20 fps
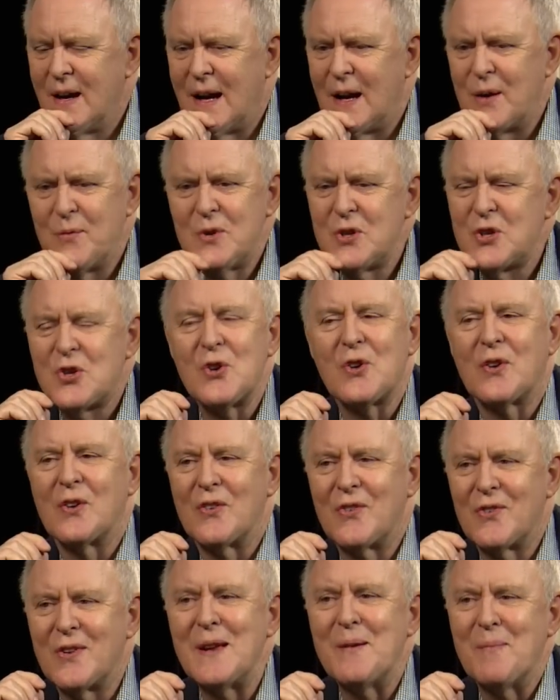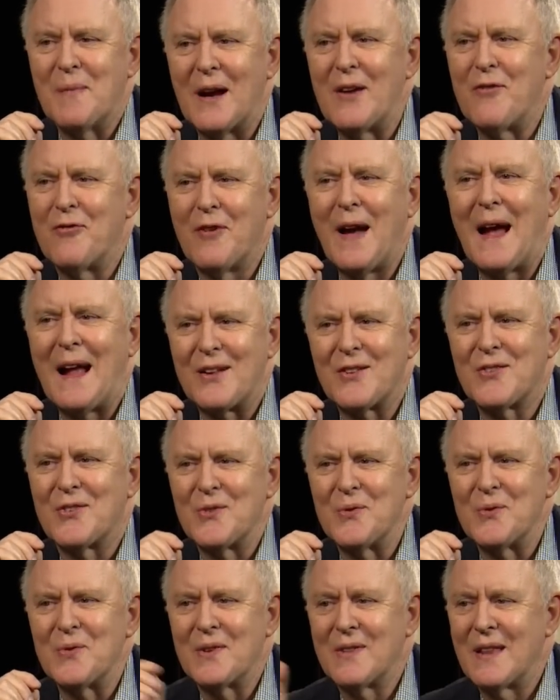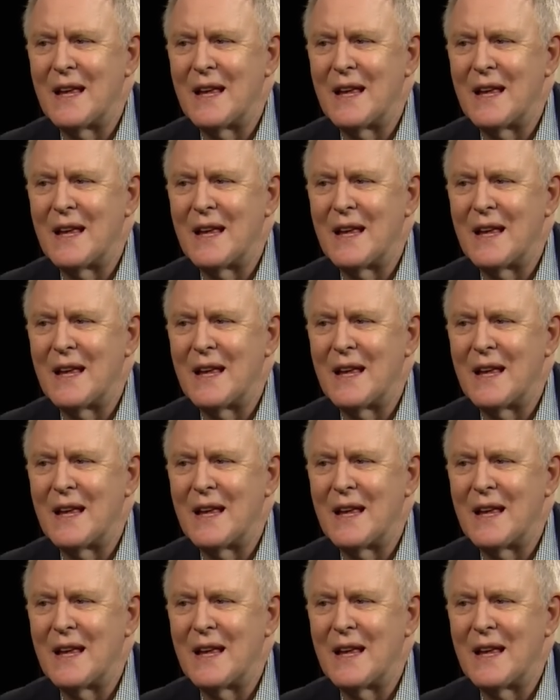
I wish you could see my fat suit.